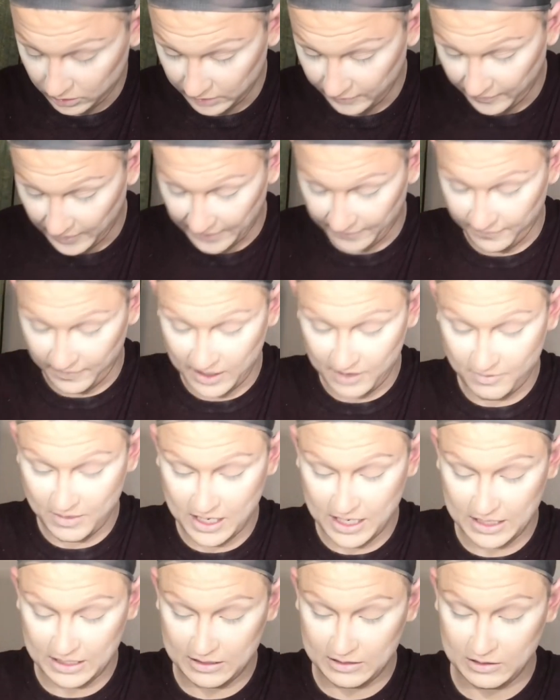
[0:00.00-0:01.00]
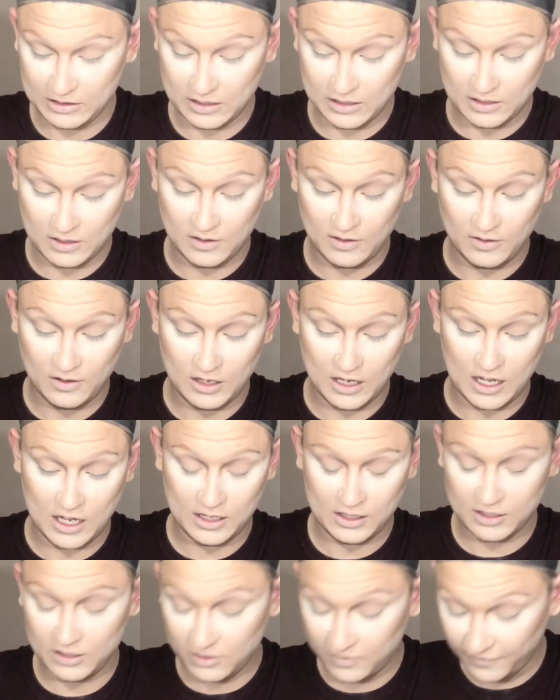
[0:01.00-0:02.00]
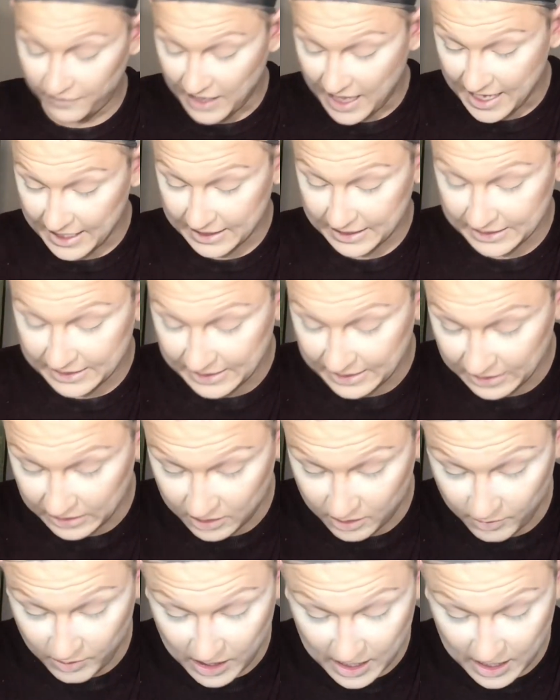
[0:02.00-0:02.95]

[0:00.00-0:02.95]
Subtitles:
If I can find mine. A little flat concealer